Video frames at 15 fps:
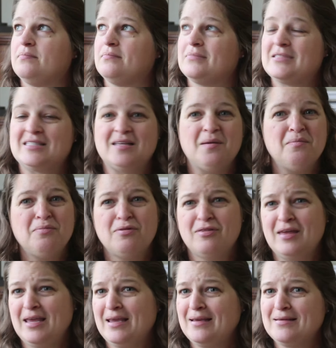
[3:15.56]
some
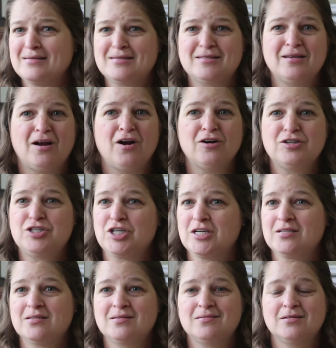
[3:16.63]
things are
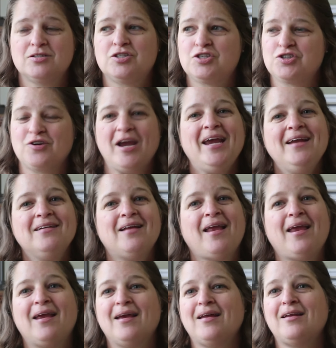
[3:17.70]
just straight
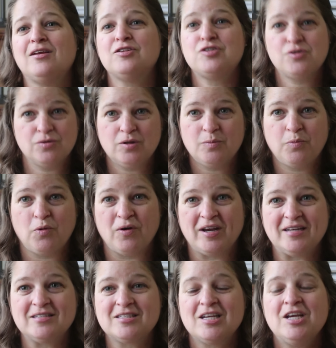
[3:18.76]
and to the
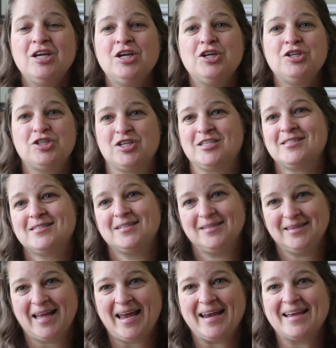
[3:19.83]
point, just
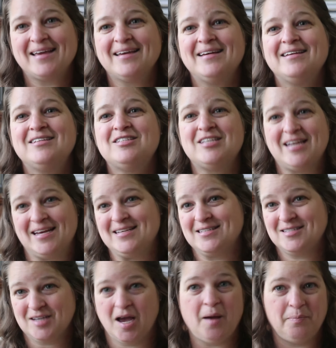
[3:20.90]
like
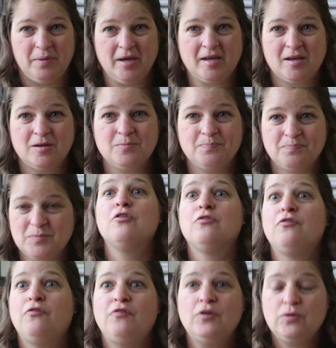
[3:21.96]
today's topic.
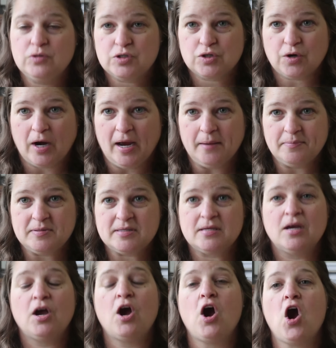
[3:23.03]
Food scraps
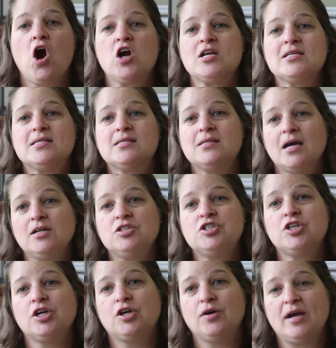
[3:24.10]
are
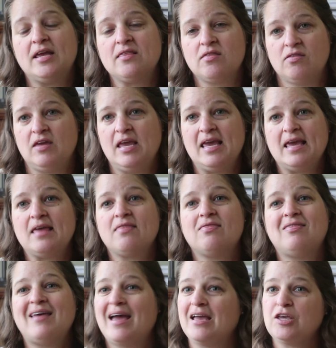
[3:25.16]
such a great
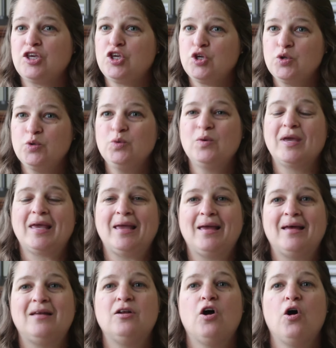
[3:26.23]
thing that you
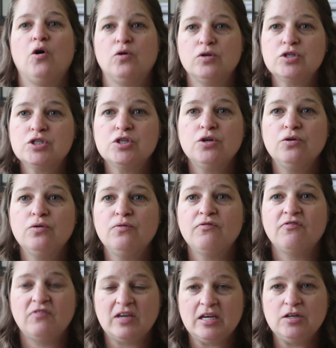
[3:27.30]
can also
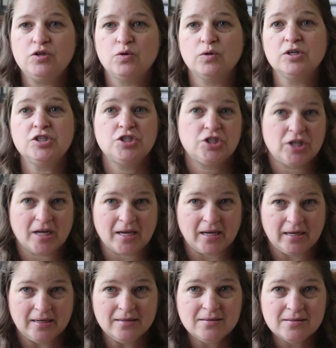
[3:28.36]
feed your
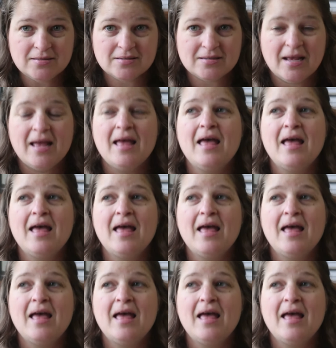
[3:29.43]
chickens